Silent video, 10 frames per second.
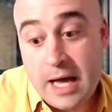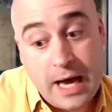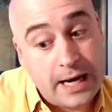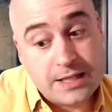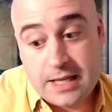
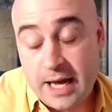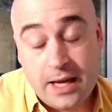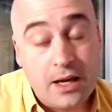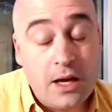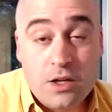And I said,
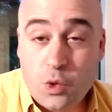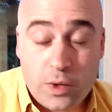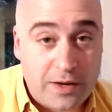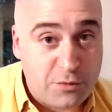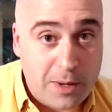hey, you
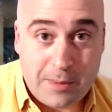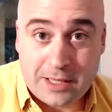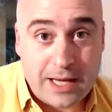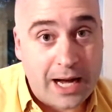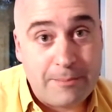wouldn't have to pay me a
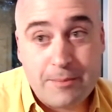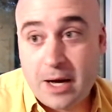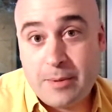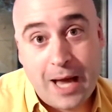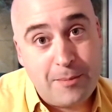dime.
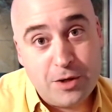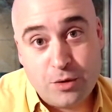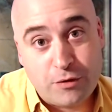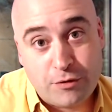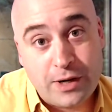I'd be happy to do
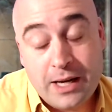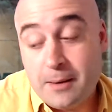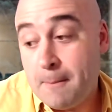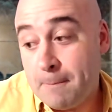it for free.